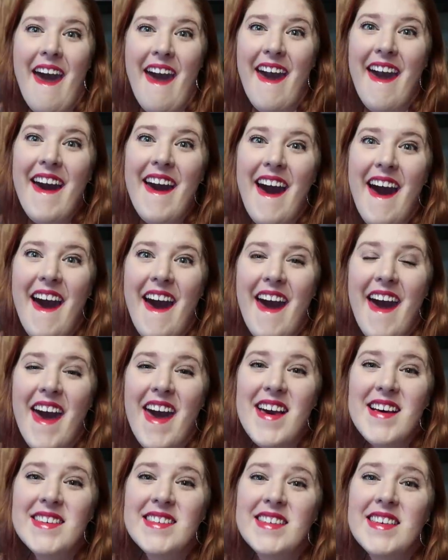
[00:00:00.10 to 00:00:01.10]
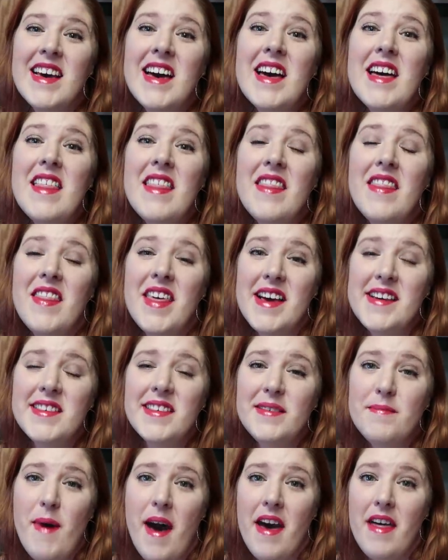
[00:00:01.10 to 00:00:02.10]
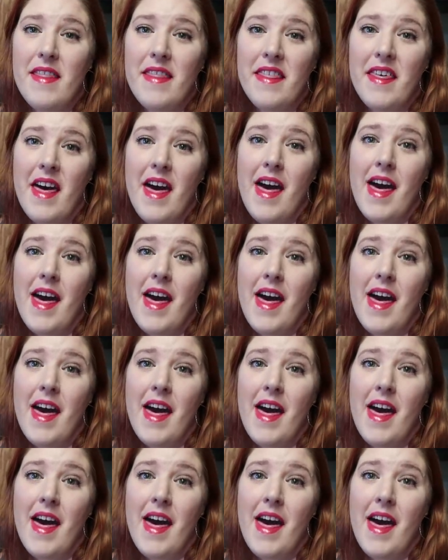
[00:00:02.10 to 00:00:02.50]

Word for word: Hey guys, this month,